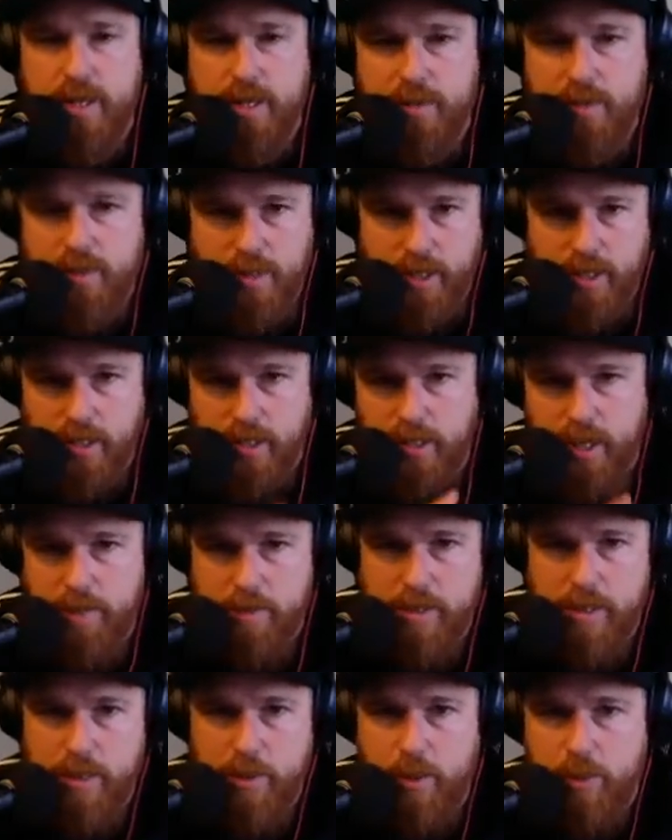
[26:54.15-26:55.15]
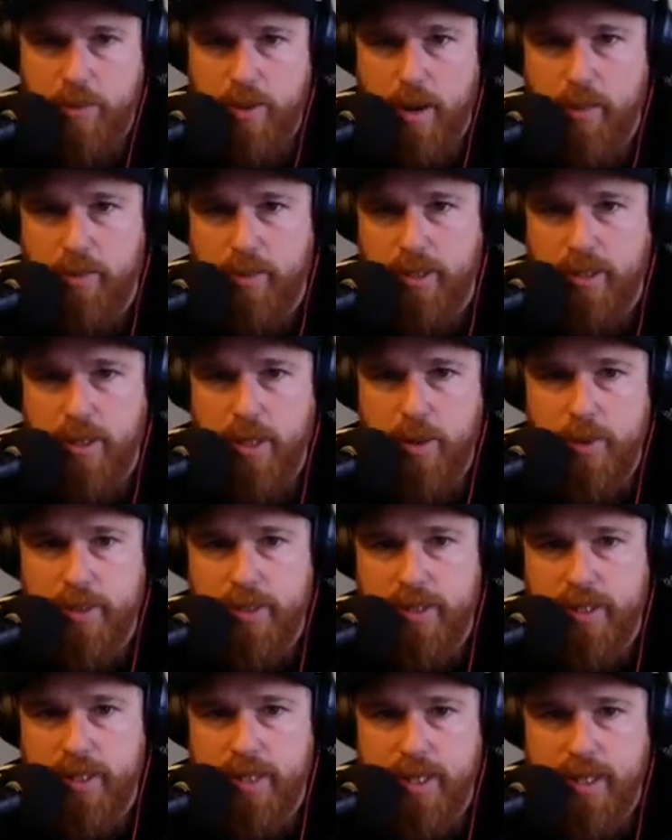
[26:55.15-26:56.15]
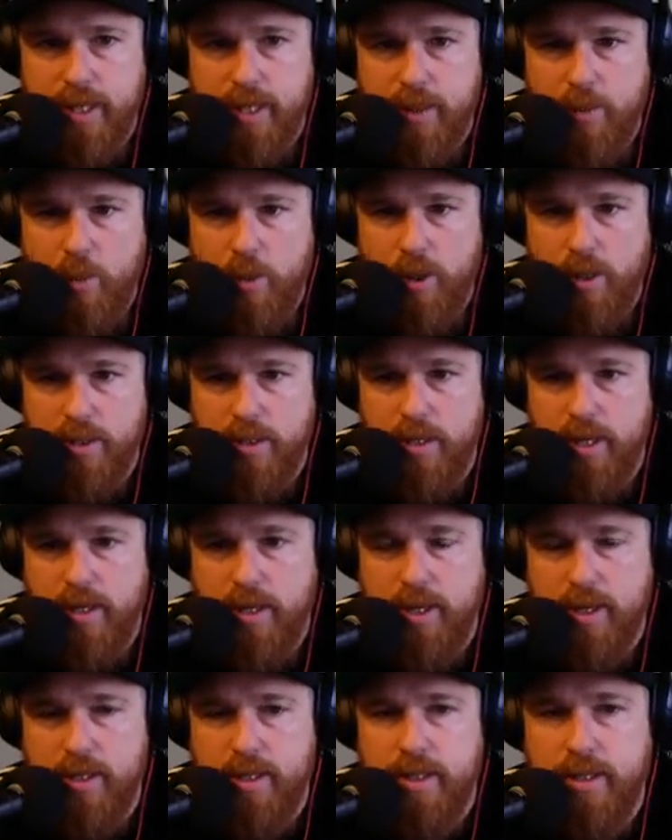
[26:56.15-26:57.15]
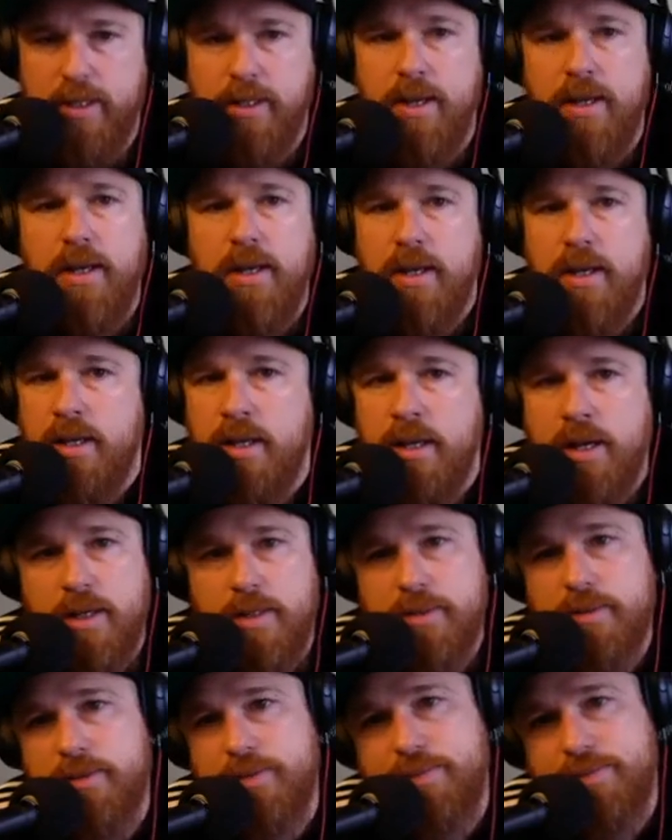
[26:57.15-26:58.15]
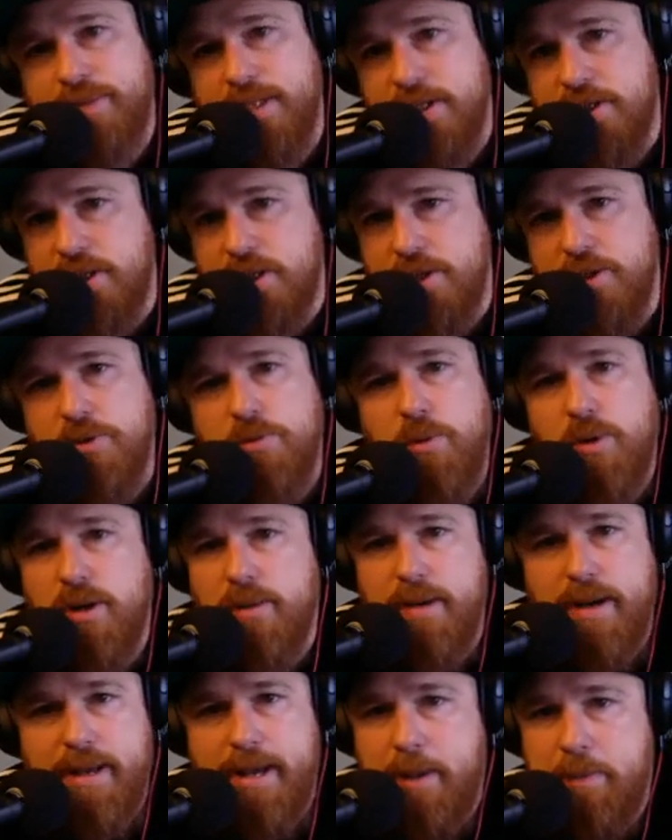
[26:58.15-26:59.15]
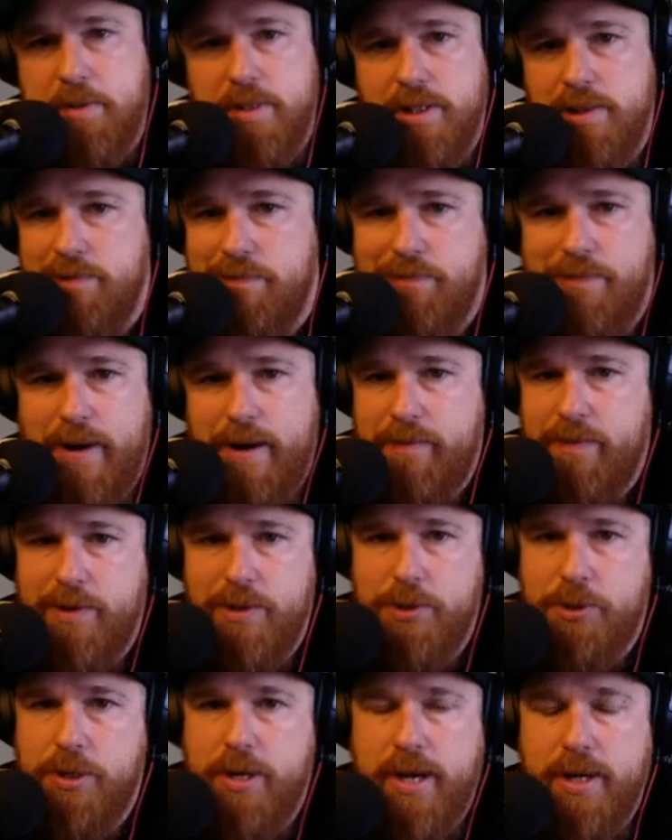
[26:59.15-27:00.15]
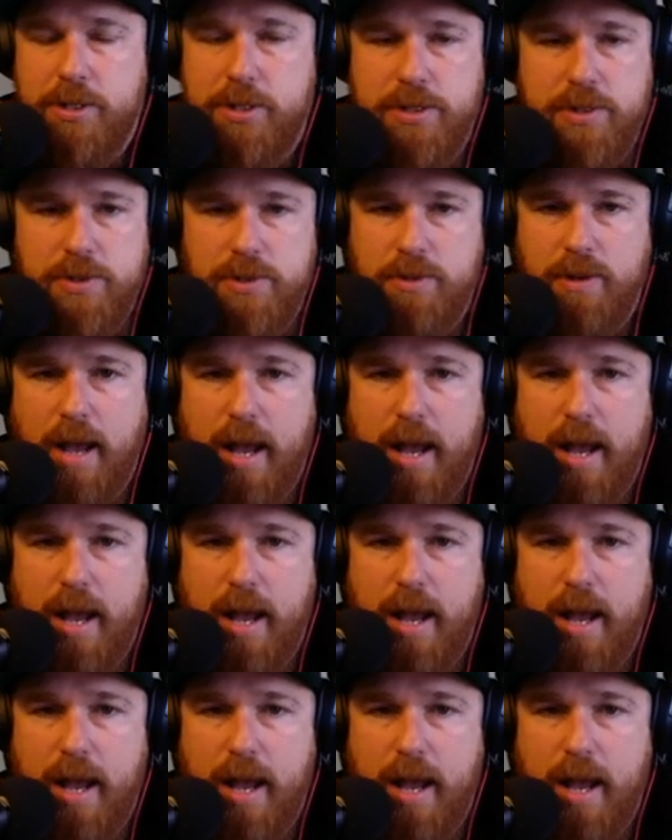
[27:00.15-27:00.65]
And then the Columbia will probably go in there and get work done on it. This is one of my absolute favorite attractions.